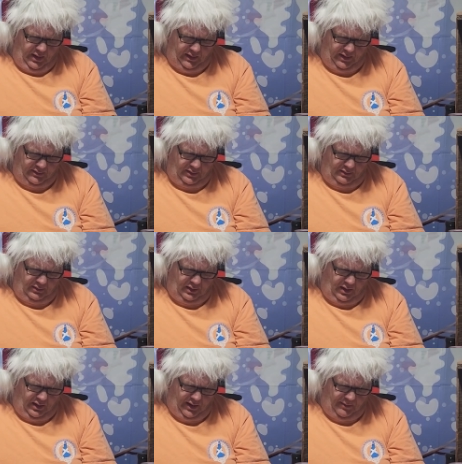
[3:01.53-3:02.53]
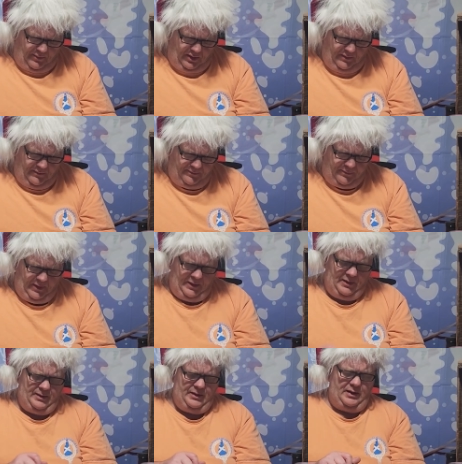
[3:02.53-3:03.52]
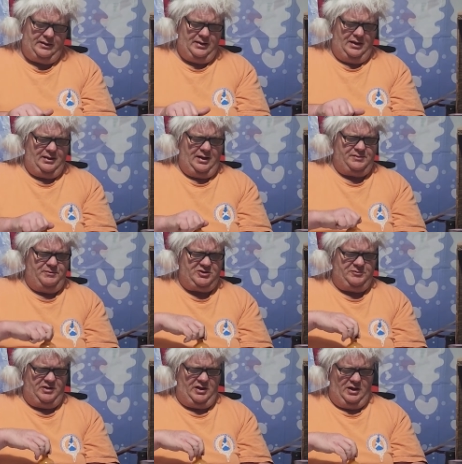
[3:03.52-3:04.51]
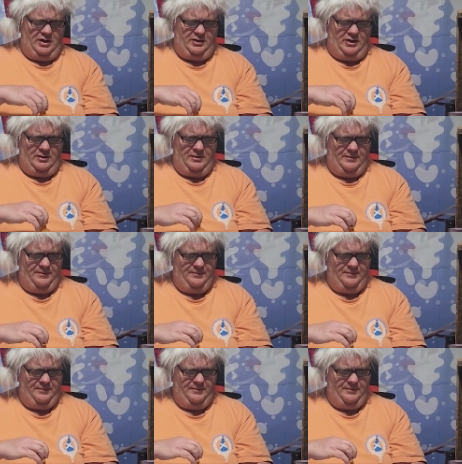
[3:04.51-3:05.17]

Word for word: I got the lime. I think that must be onion.